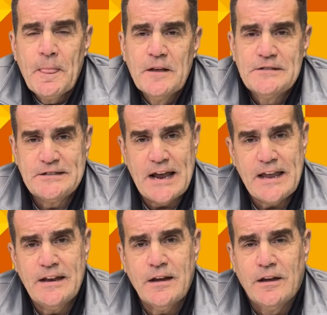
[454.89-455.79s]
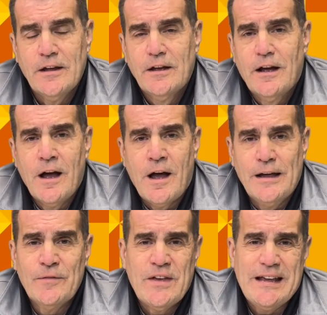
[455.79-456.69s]
Second,
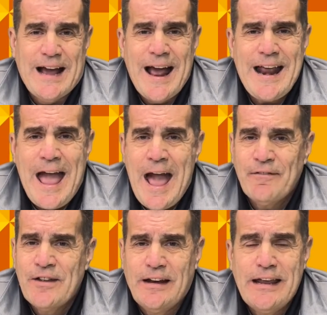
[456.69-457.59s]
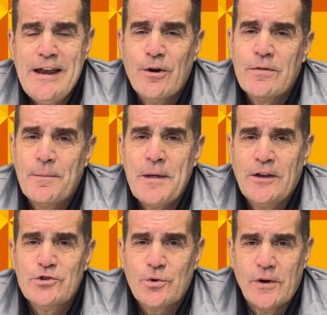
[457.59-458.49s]
if you got to have it here, then
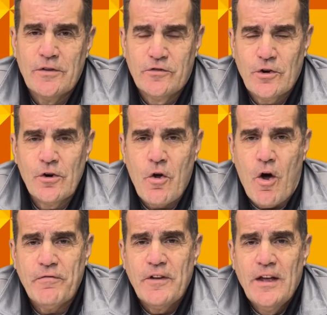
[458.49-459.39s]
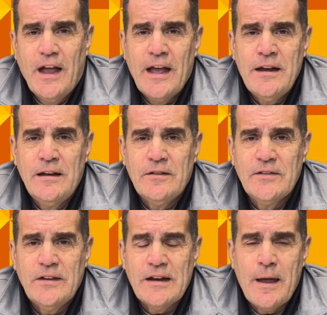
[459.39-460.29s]
make sure it is turned off and it
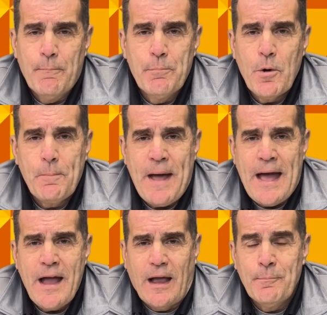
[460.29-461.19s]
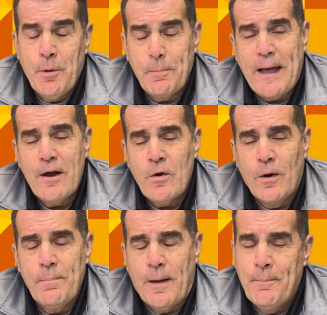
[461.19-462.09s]
is in a book bag
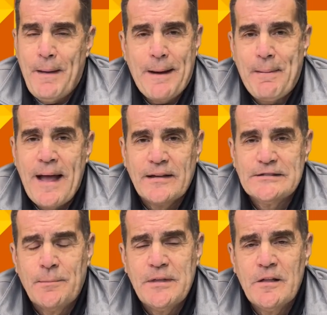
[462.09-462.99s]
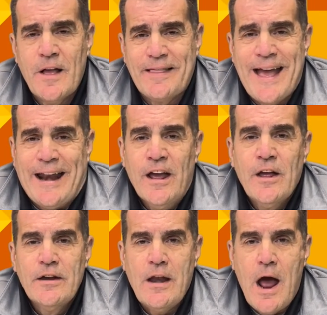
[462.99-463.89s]
or a backpack, something like that,
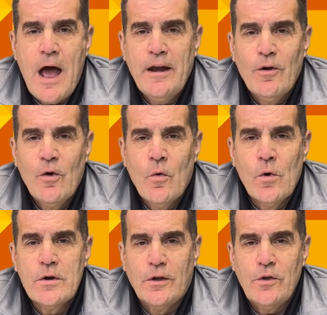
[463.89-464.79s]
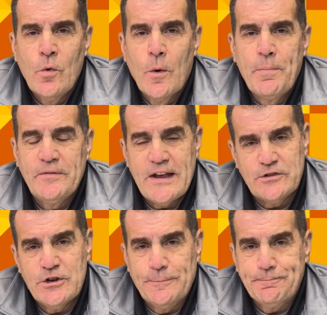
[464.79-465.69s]
not on your possession.